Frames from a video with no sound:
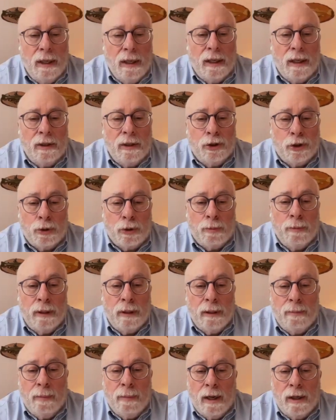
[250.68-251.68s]
In Germany,
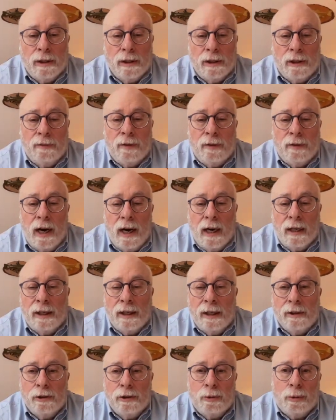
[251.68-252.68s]
Molotov
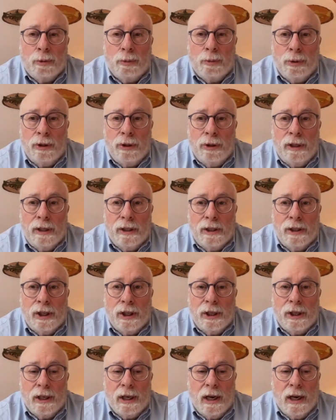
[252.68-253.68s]
cocktails were thrown at a
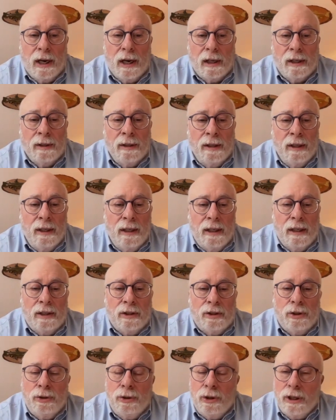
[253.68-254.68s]
synagogue. In
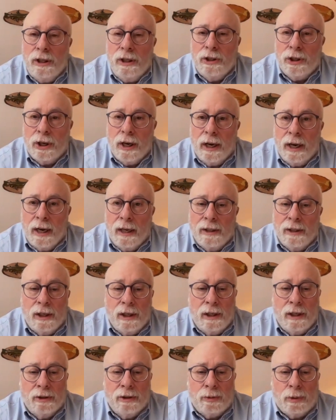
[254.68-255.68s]
Tunisia,
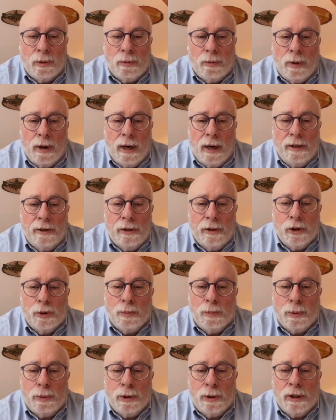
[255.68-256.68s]
anti-Israel rioters
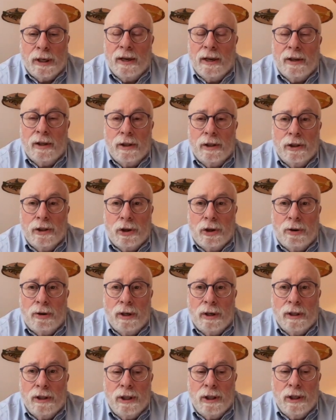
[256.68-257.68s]
burned down an
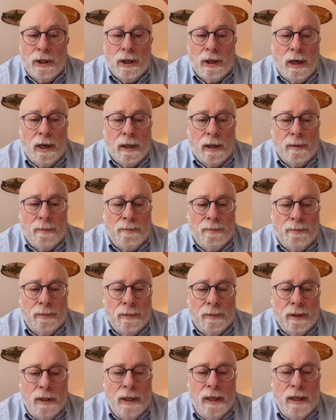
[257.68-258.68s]
historic synagogue.
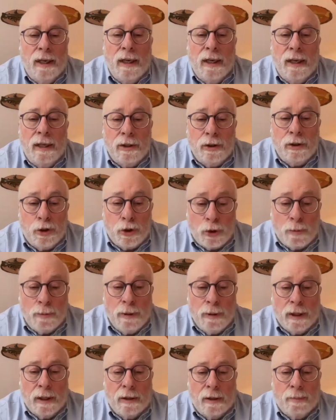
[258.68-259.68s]
In
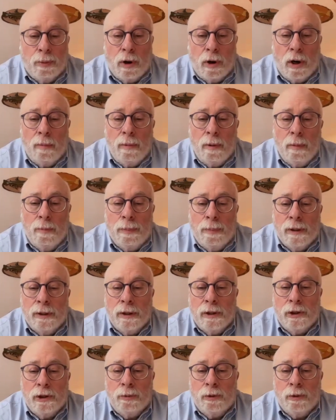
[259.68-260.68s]
Germany, apartment
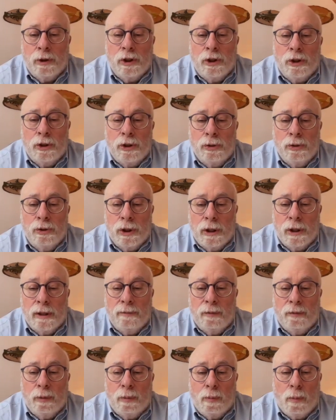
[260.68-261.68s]
buildings in which Jews
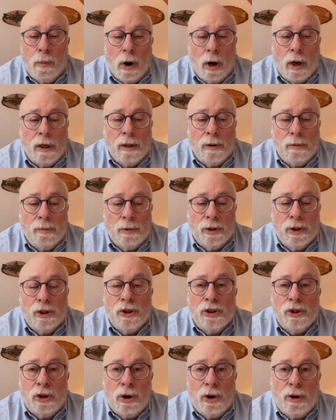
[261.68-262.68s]
lived were marked with the
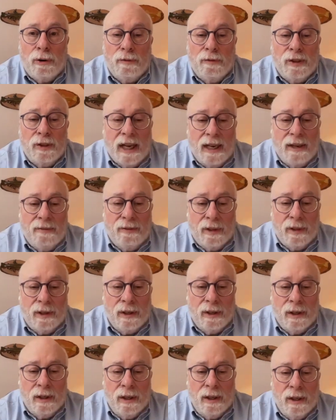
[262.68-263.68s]
Star of David.
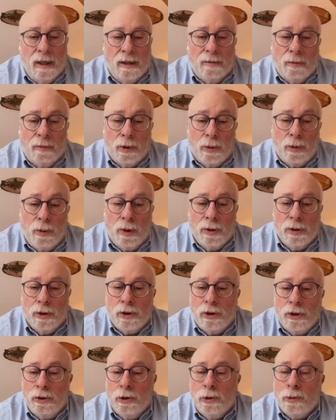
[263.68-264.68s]
Recall that
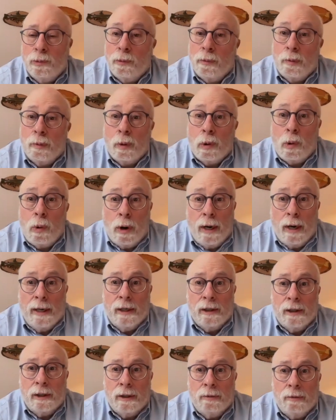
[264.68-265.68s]
Jews were
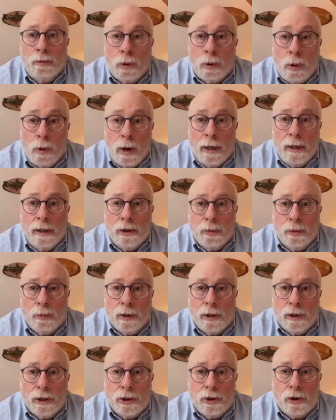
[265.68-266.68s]
required to wear
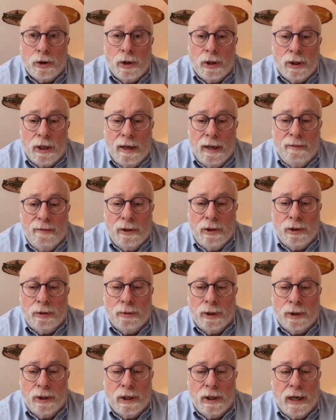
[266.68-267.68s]
a Star of David
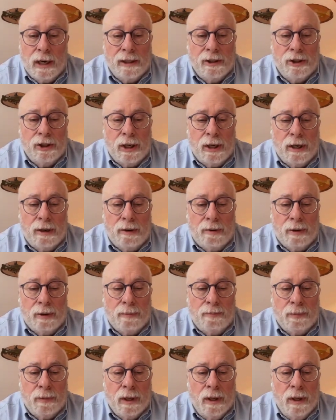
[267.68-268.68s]
during the Nazi era.
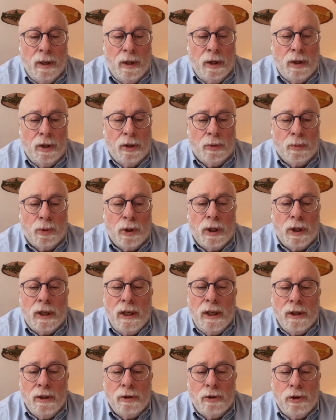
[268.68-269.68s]
The word
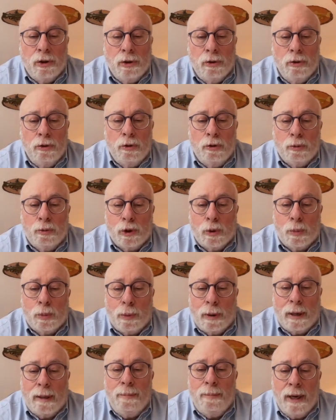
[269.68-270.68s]
"Kill Jews" was
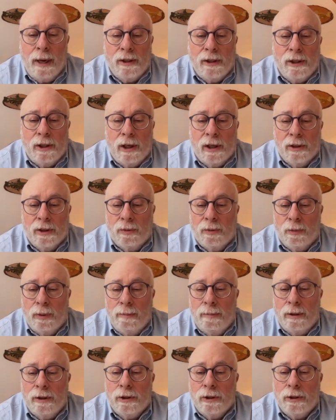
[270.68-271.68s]
spray painted on the
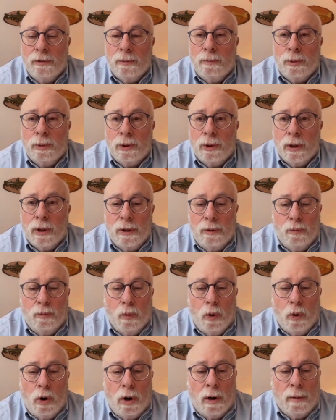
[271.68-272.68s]
remnants of the Berlin
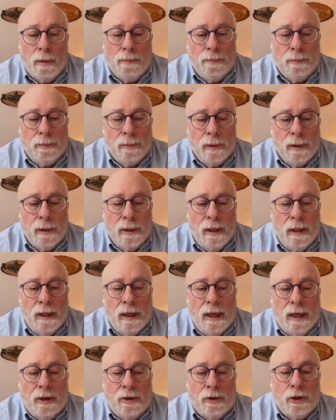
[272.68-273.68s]
Wall.
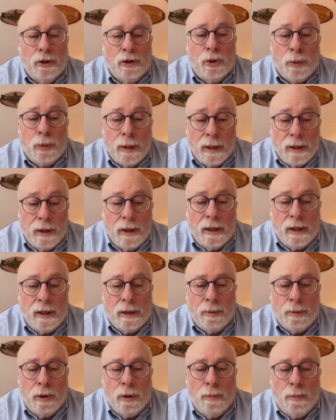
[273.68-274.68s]
In Australia, at a
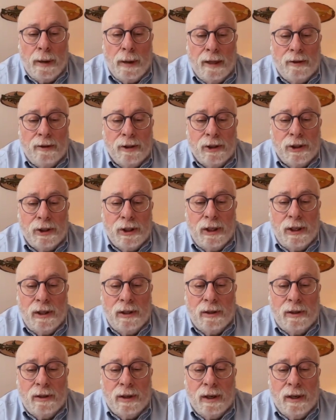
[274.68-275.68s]

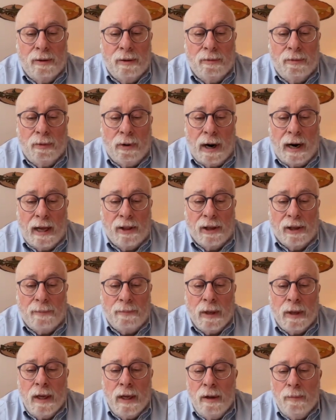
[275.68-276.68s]
pro-Palestinian rally,
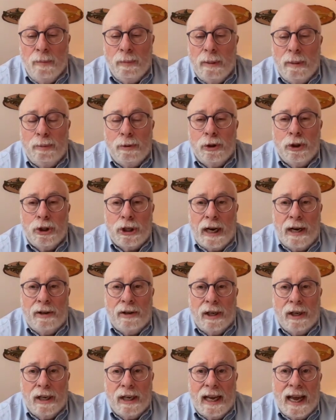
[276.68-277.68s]
people
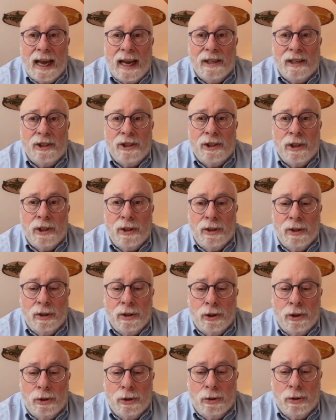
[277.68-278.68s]
shouted, "Gas the
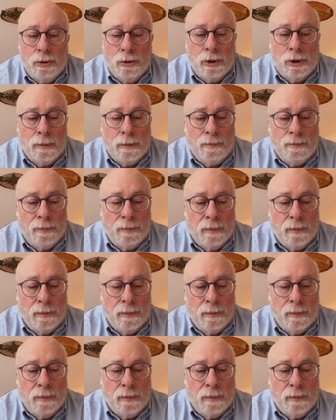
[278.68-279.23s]
Jews."